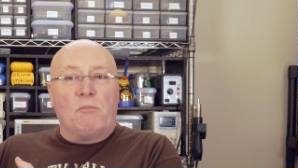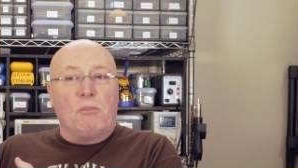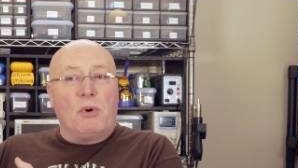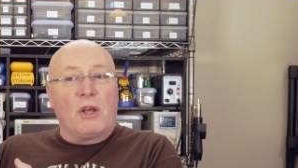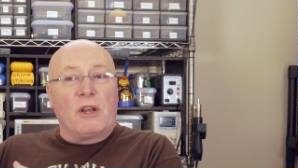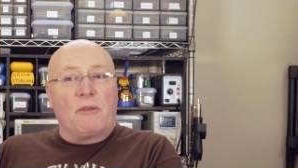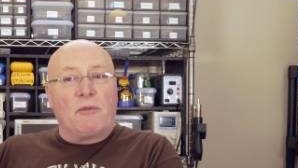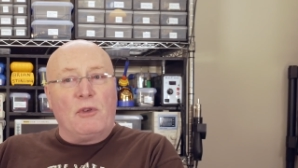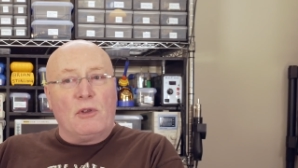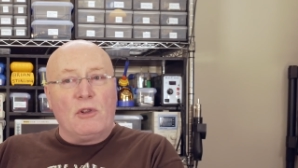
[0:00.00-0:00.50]

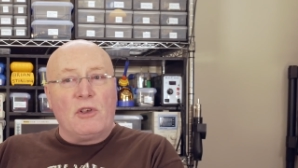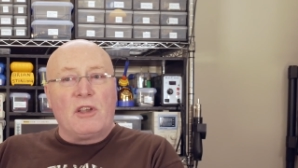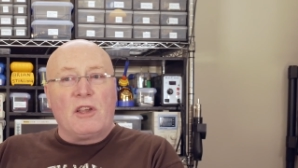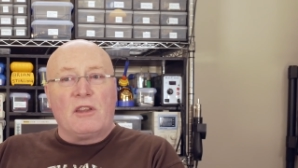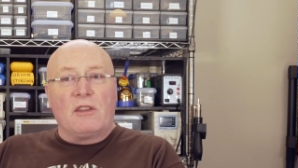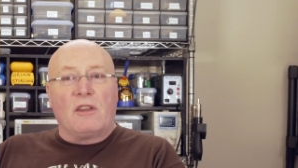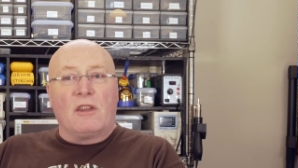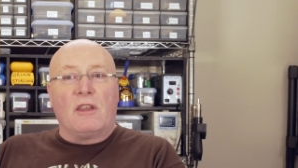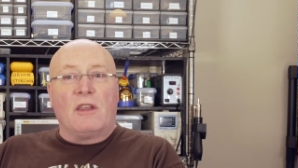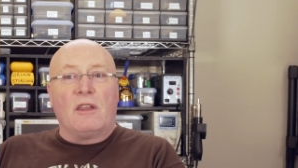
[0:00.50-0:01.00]
But if you look
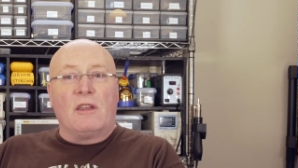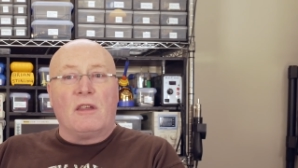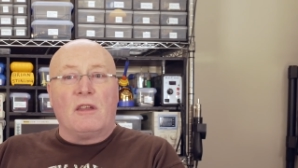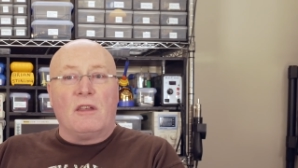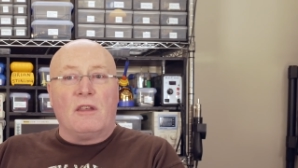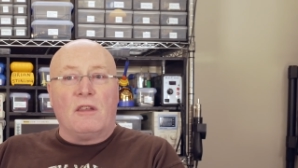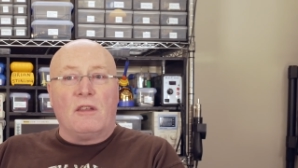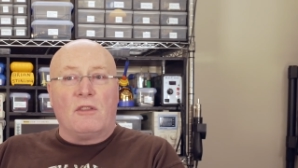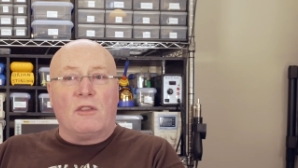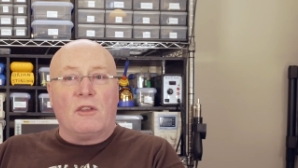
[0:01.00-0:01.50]
in
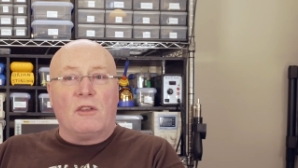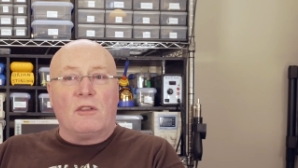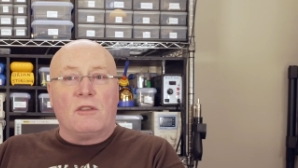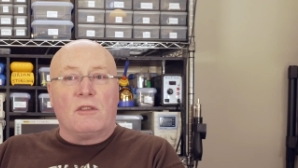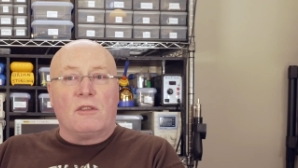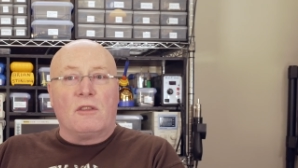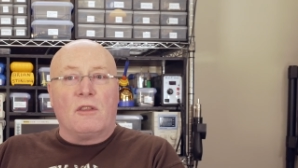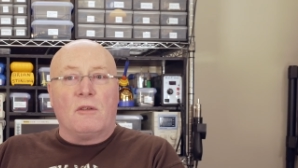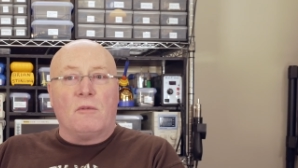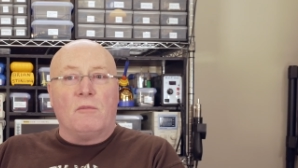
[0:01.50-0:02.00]

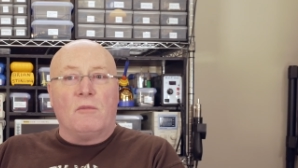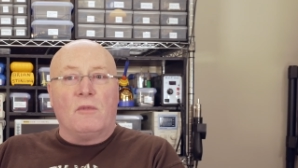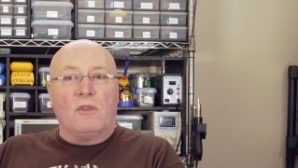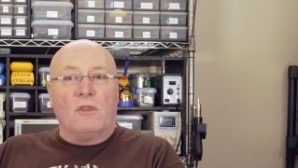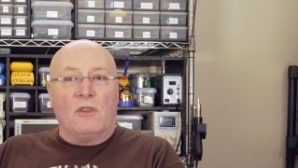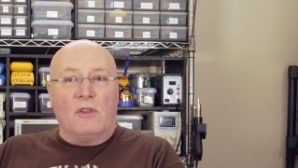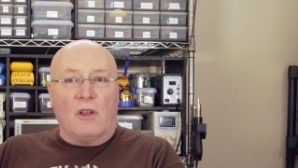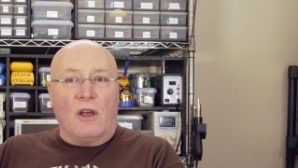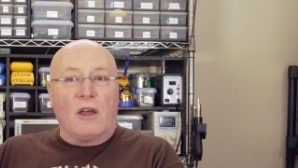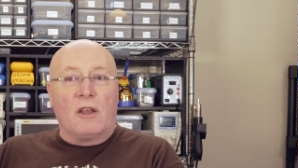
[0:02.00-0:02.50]
the
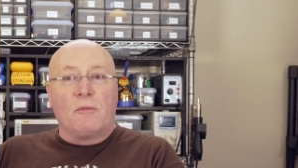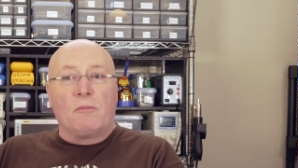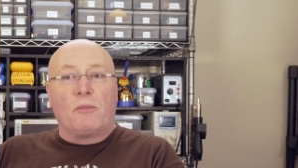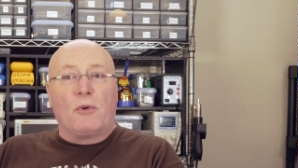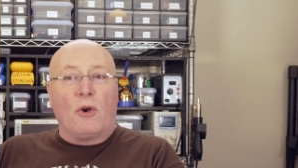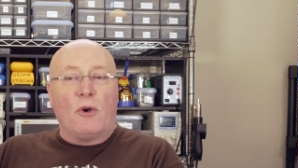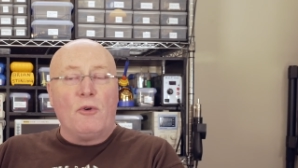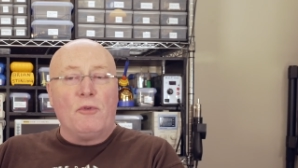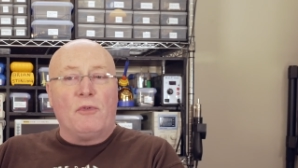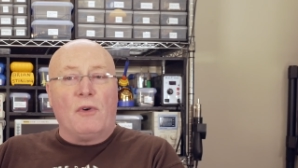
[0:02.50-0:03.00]
none
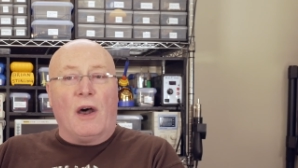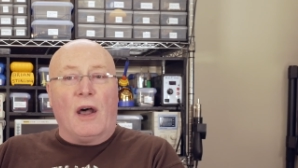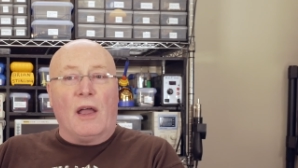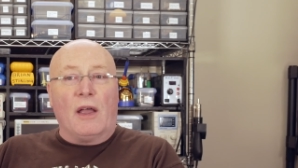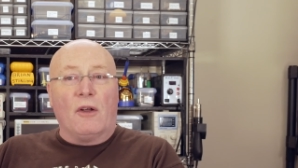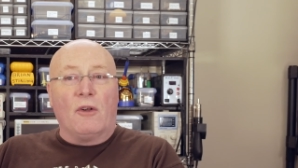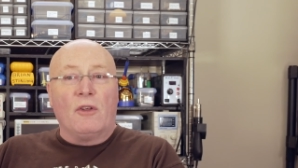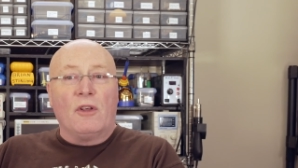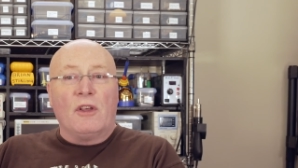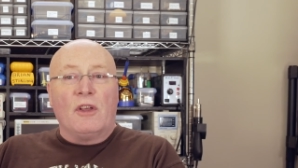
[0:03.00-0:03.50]

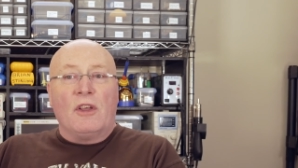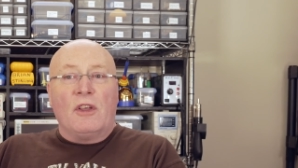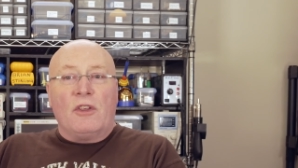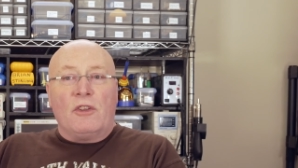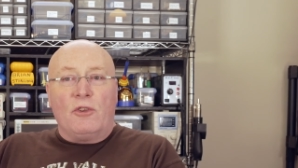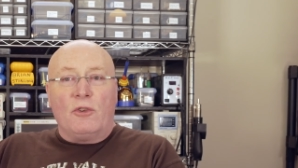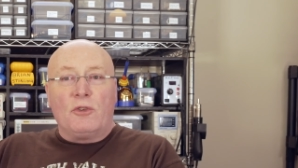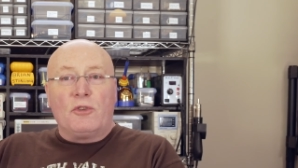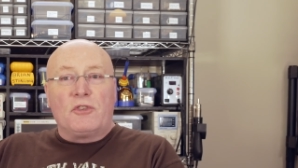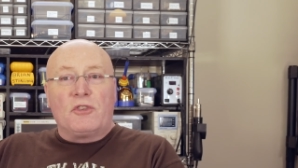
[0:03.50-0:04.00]
profile,
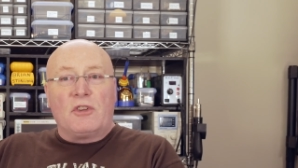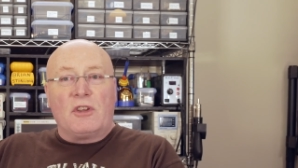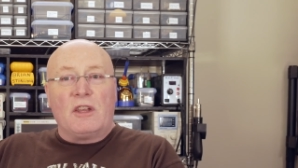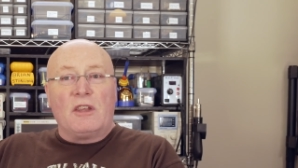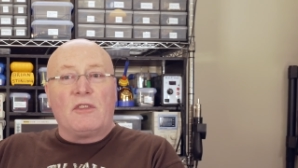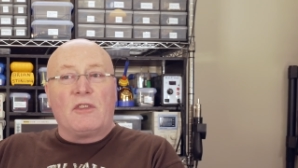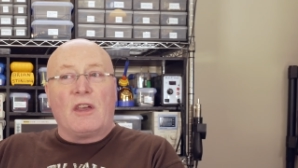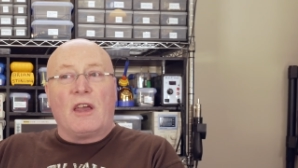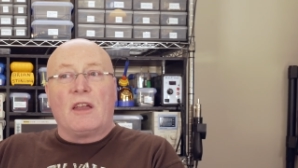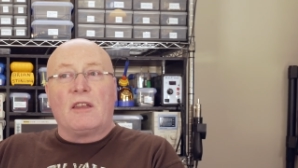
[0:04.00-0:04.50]
you'll
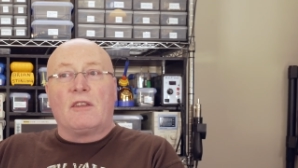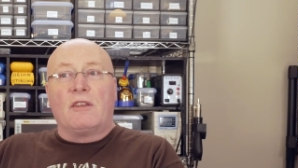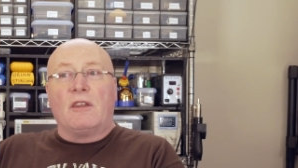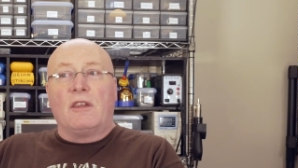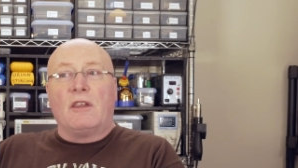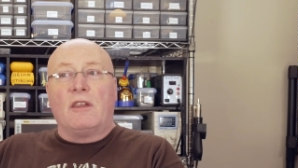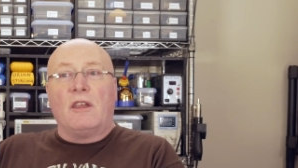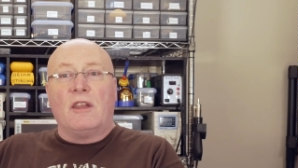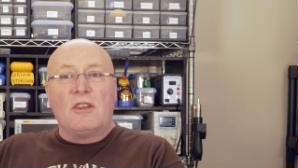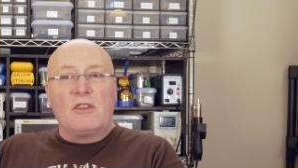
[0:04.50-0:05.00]
see that
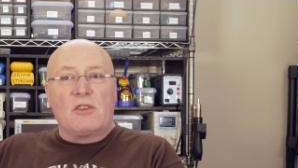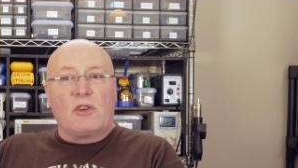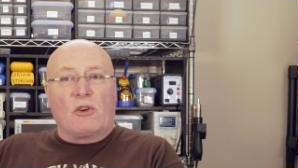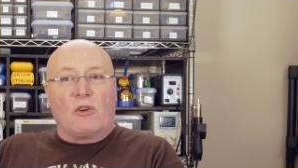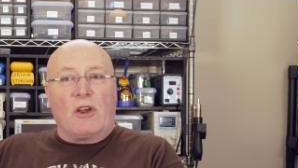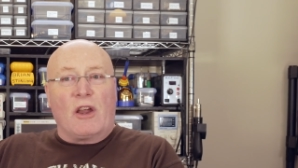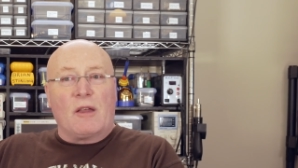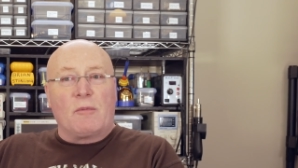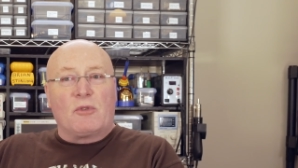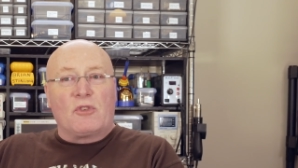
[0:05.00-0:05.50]
the
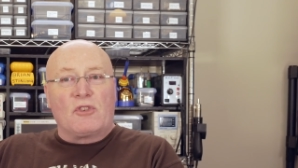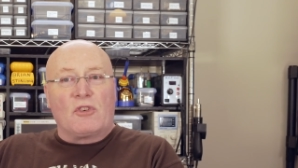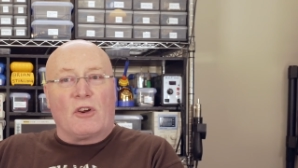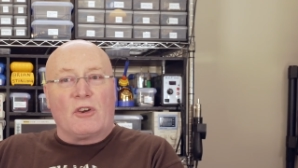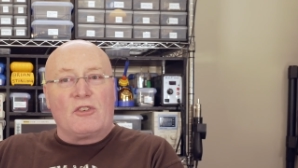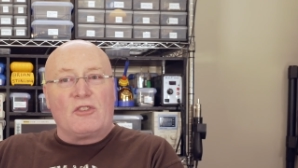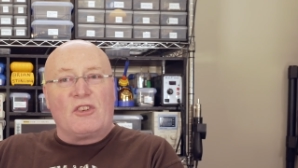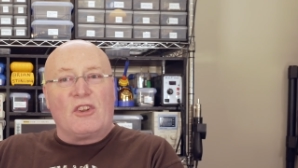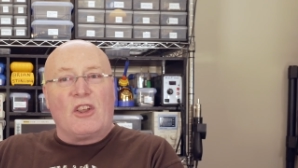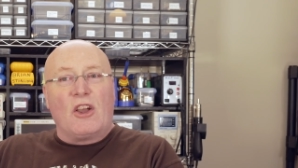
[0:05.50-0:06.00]
histogram
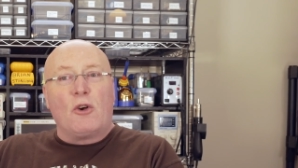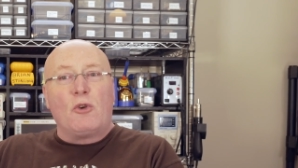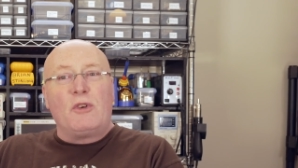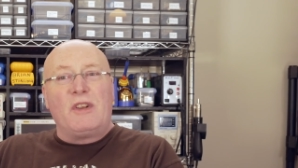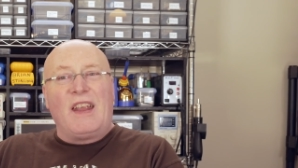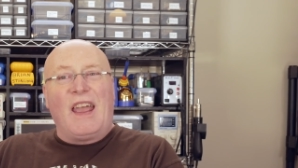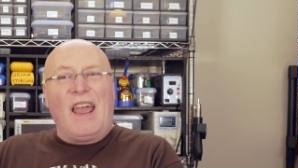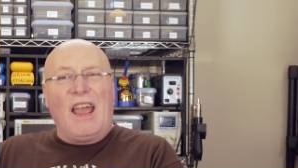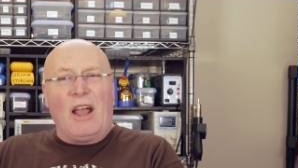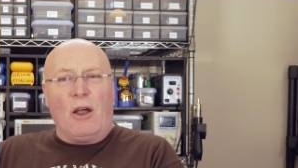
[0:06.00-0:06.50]
starts to go
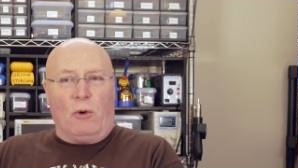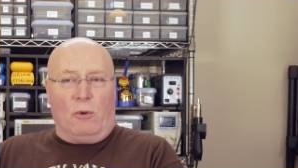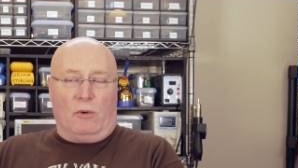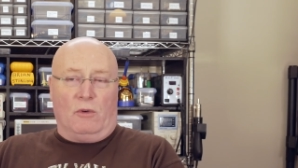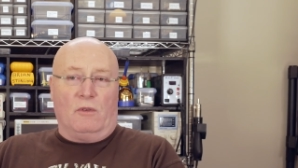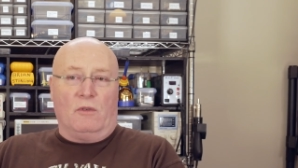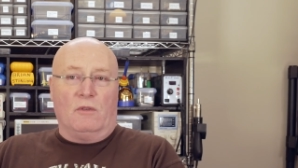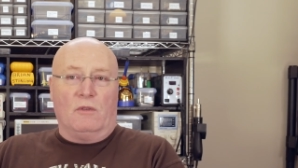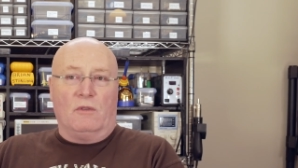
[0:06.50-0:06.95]
down,